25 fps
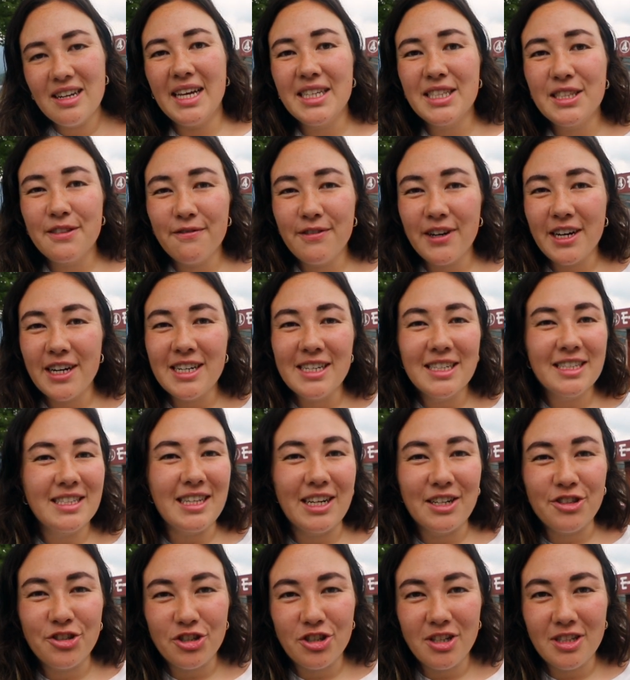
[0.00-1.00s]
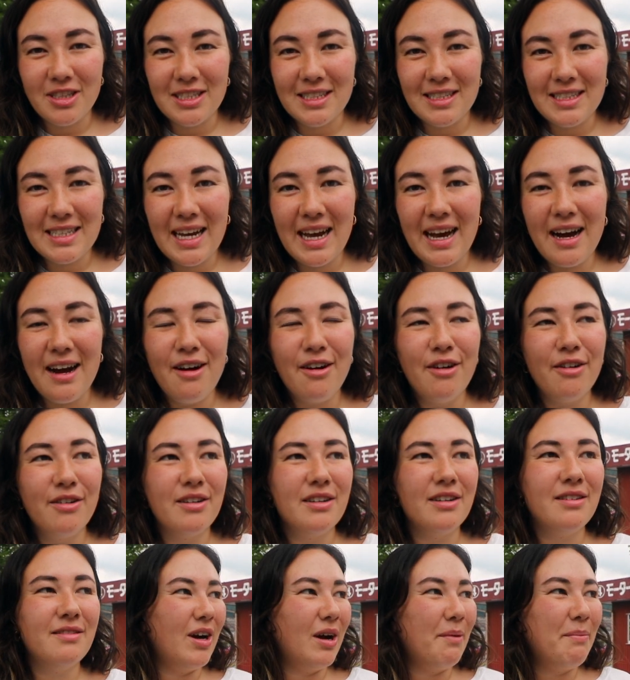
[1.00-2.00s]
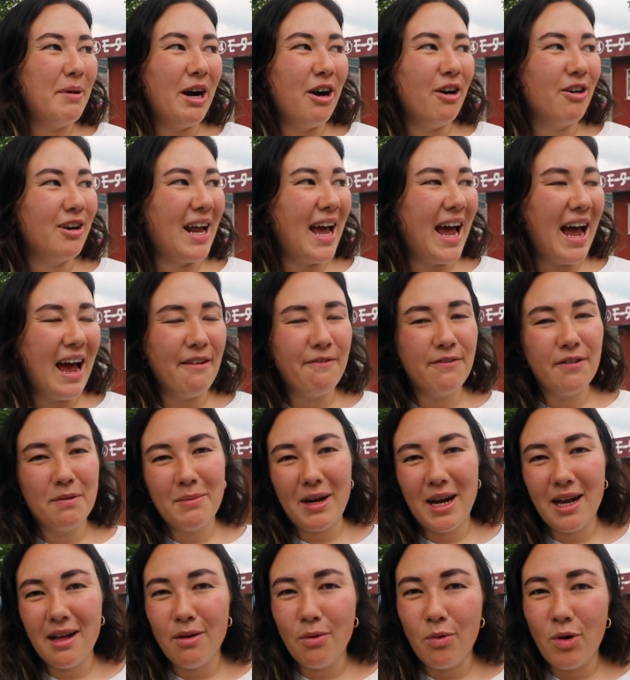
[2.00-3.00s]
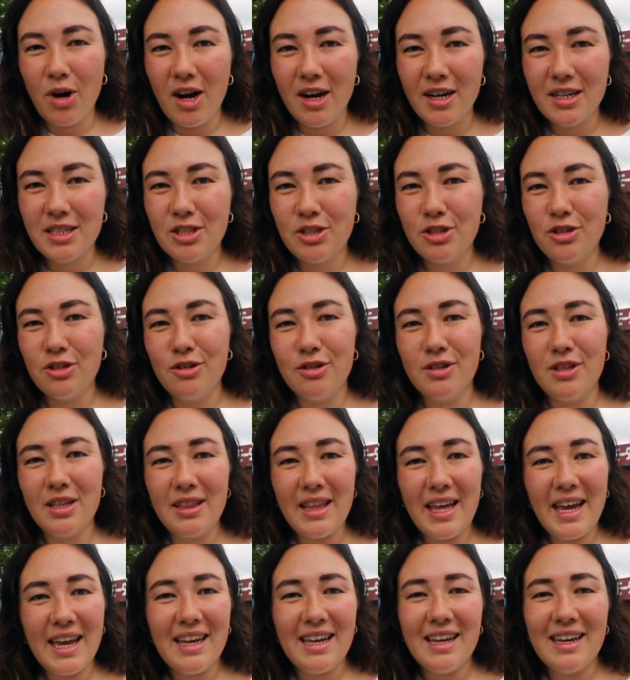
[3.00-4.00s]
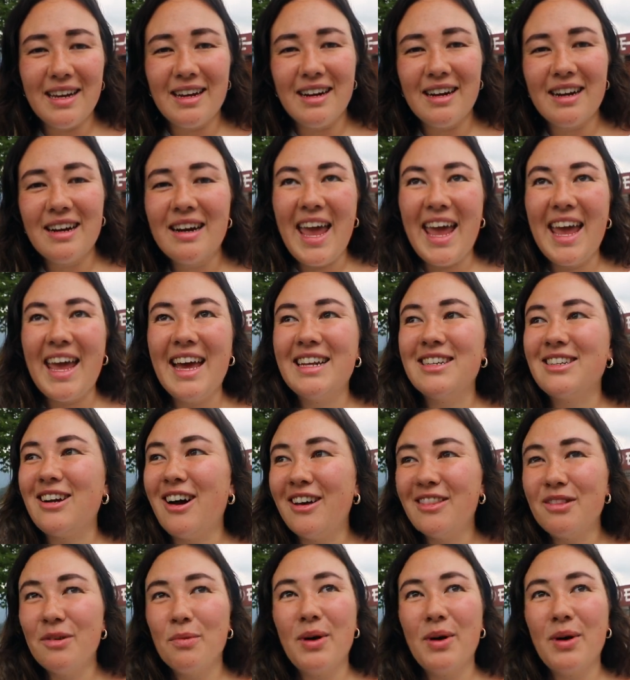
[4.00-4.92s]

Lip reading: It's very central to town, about half a mile walk to the lake here, and on the